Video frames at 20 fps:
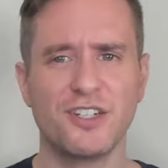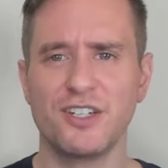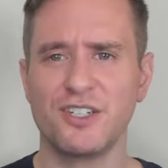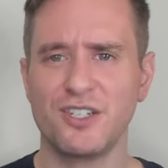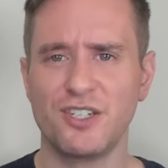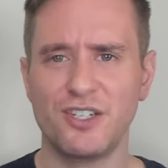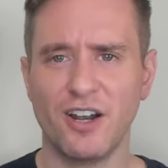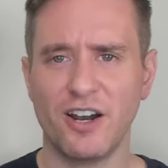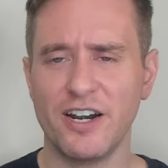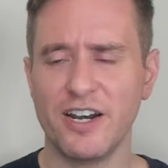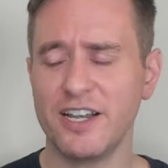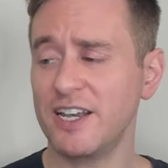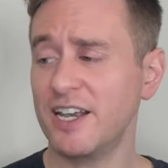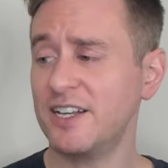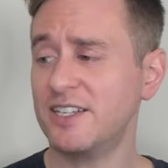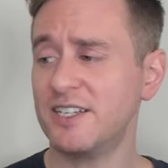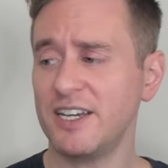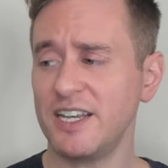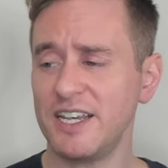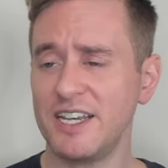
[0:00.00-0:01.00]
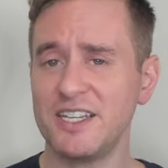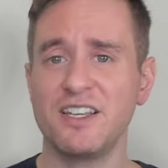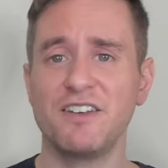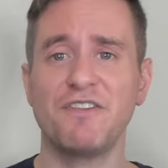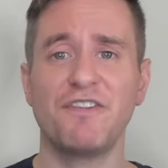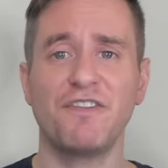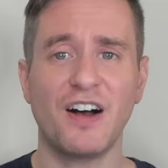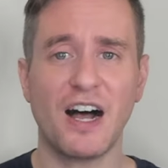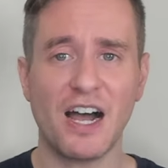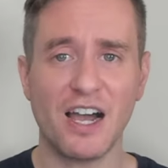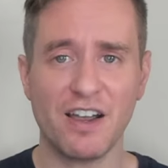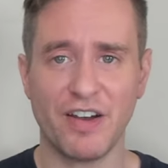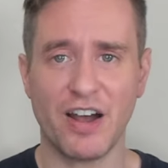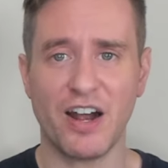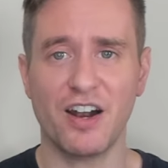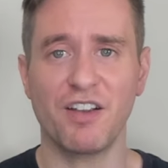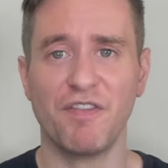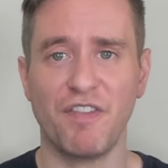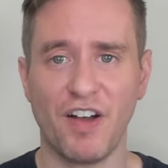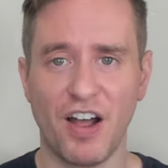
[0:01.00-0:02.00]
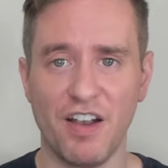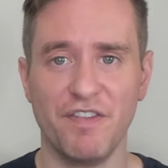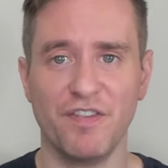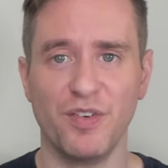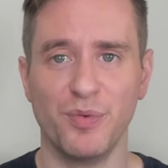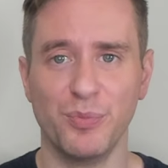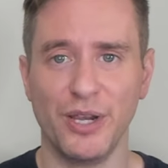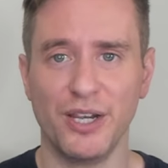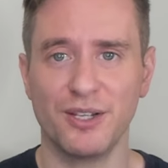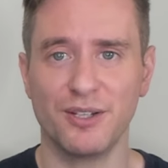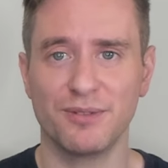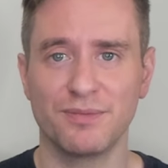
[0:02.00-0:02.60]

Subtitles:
is stunning. It's an easy 5 out of 5 for me.